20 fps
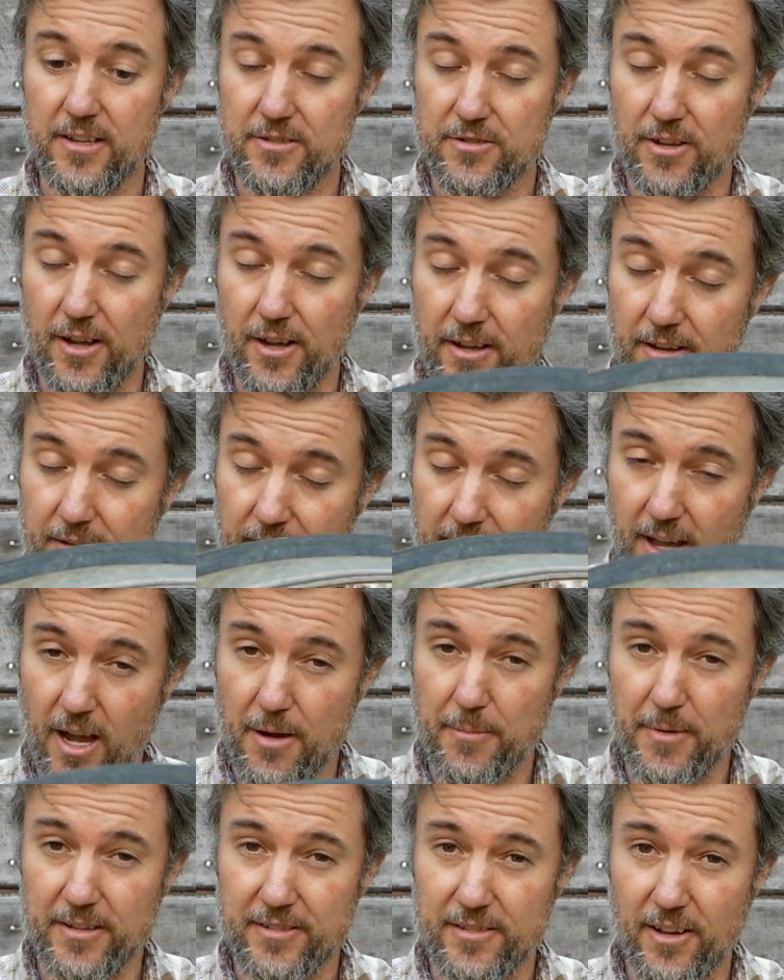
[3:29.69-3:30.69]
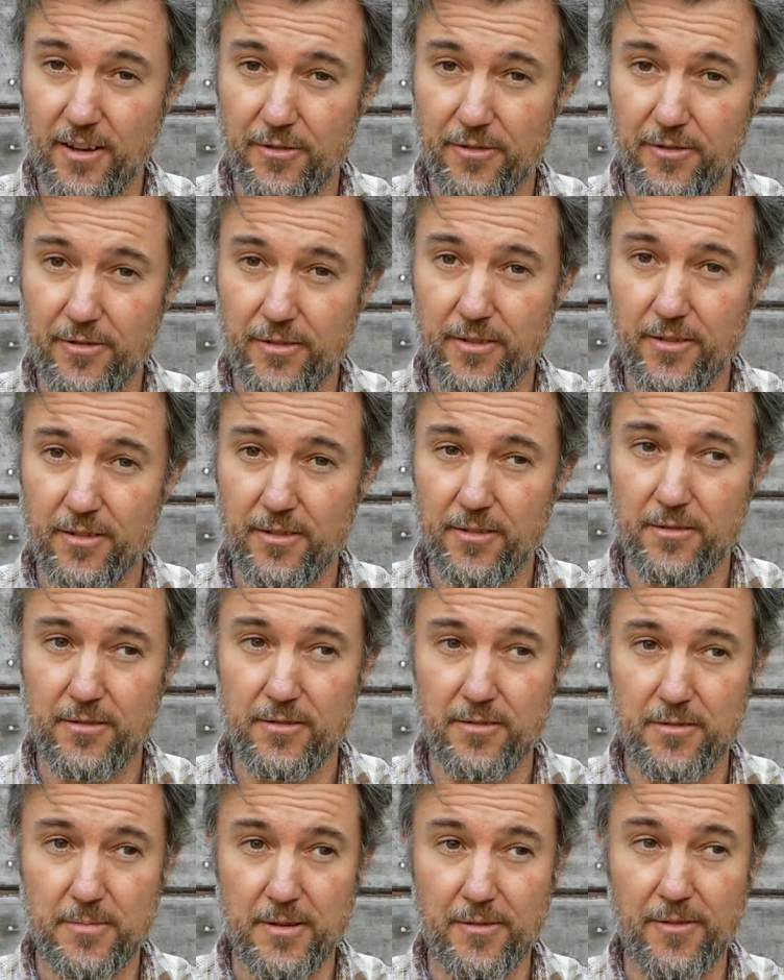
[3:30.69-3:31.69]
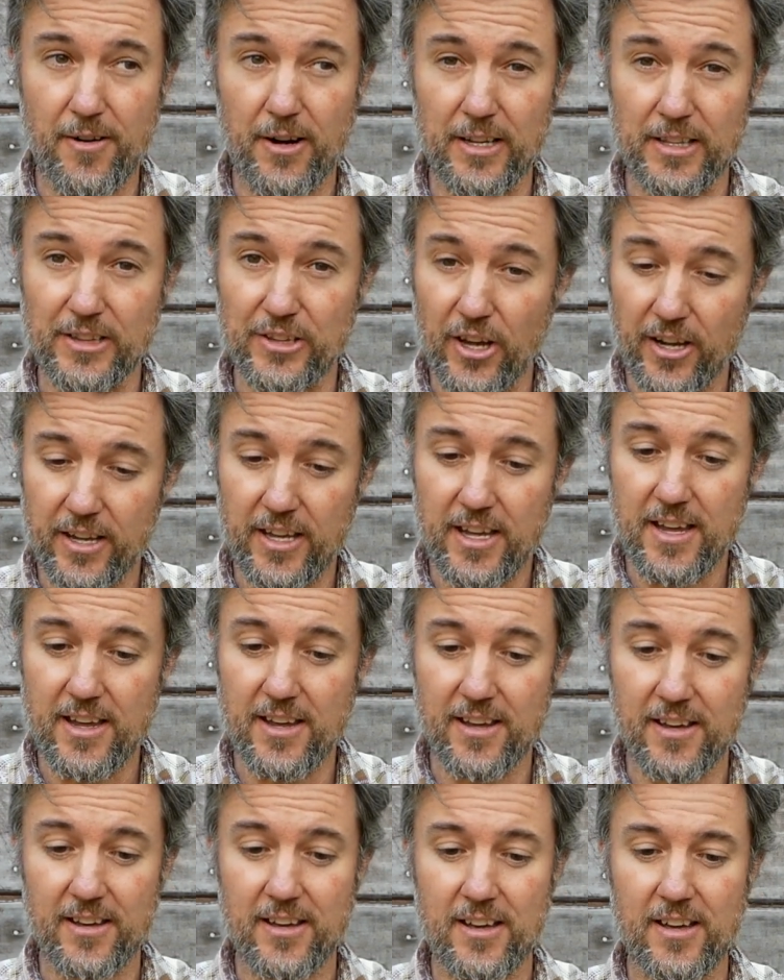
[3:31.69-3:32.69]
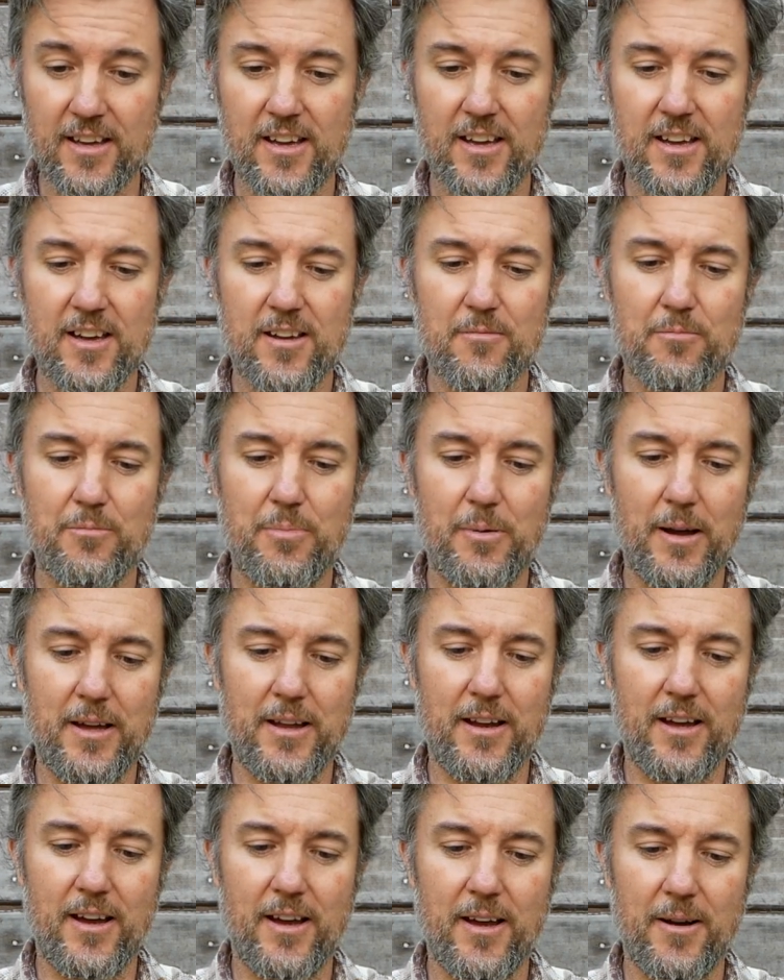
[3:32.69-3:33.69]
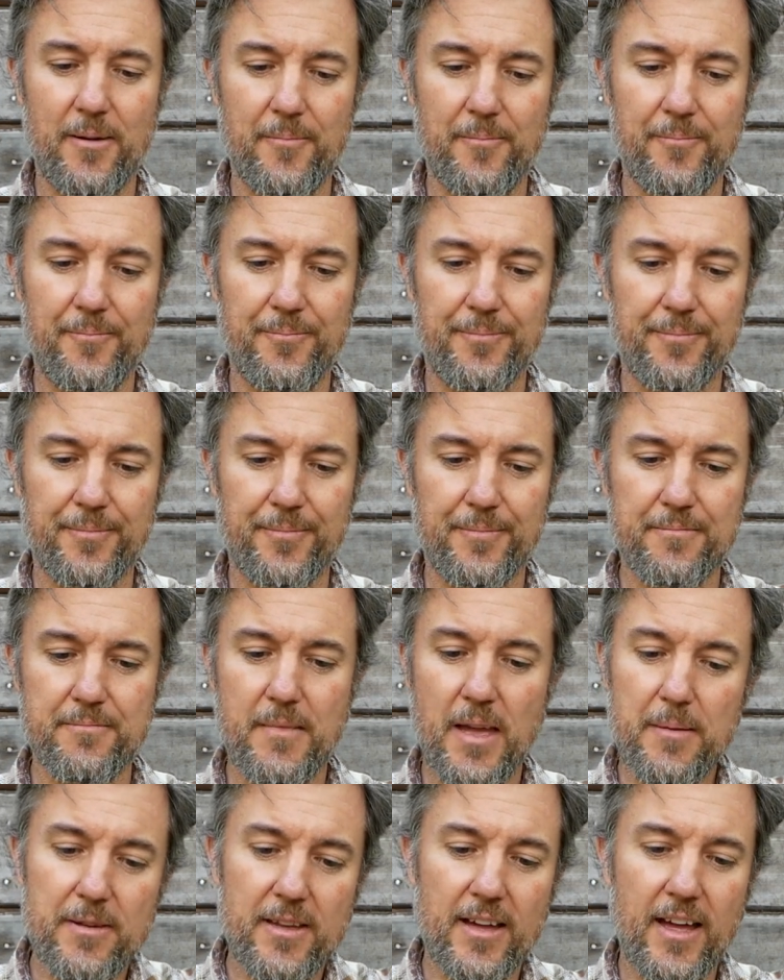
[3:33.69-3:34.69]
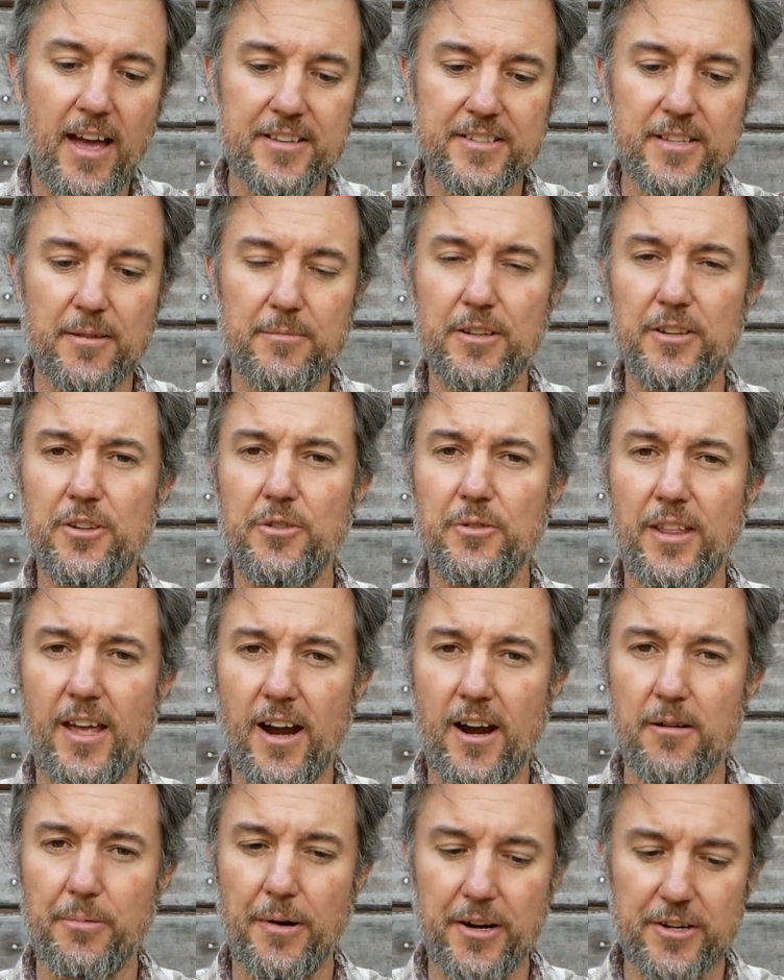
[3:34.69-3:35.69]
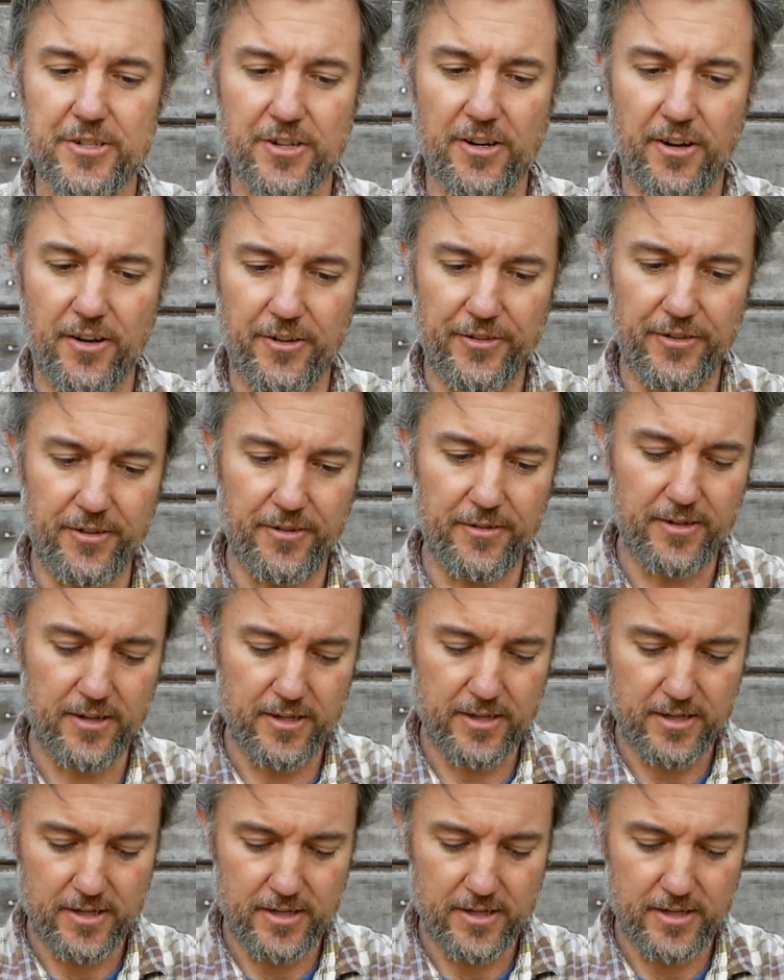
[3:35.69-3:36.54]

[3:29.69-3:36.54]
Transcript: So I count myself to be very lucky, but um, Maybe it has something to do with air pressure also.